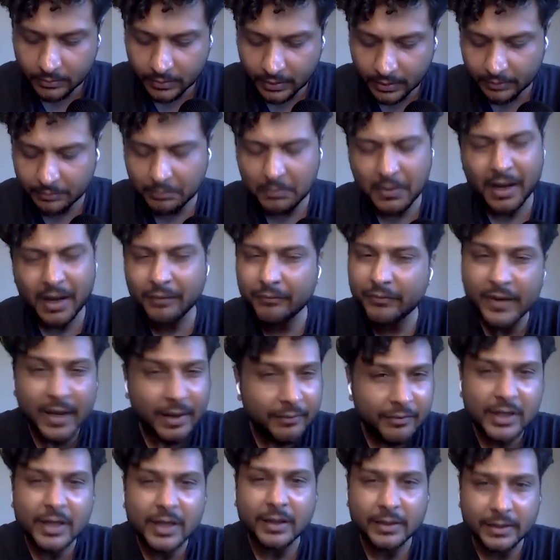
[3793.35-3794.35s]
uh, I've
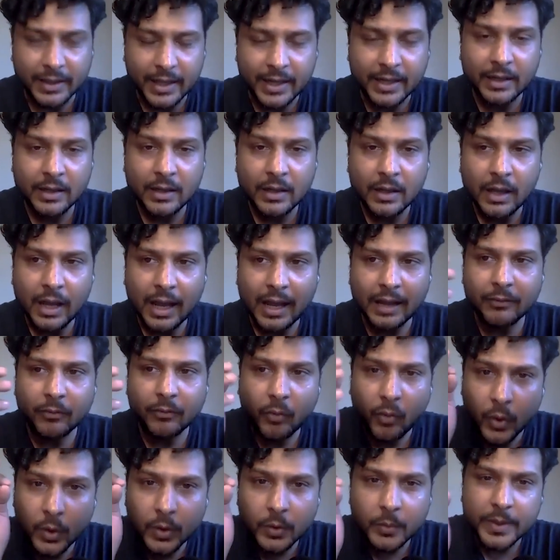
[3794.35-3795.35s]
never done that. I
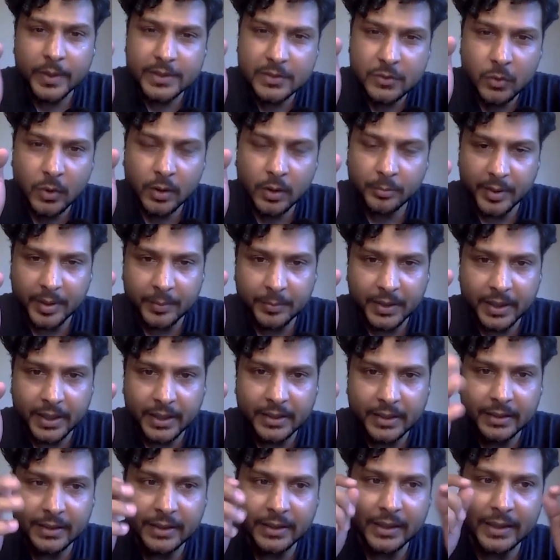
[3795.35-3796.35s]
always do a paper
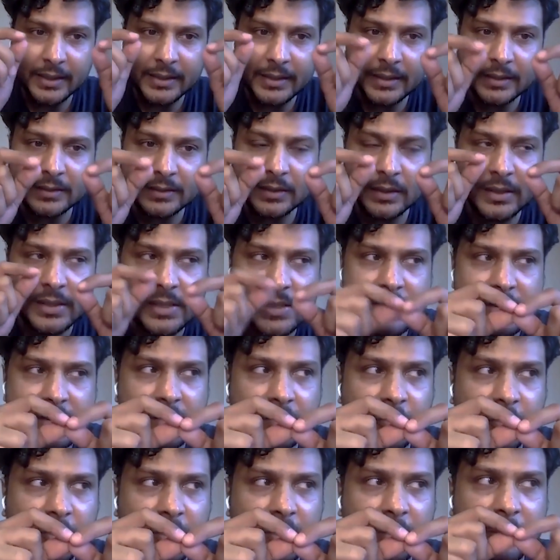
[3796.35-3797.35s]
edit, and I think the
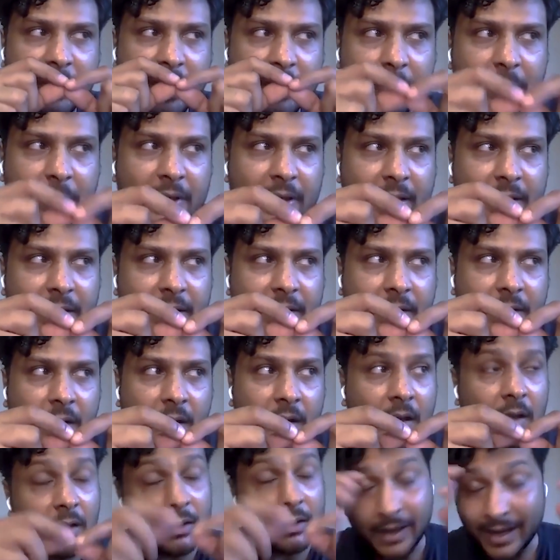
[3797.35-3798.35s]
reason for the paper edit,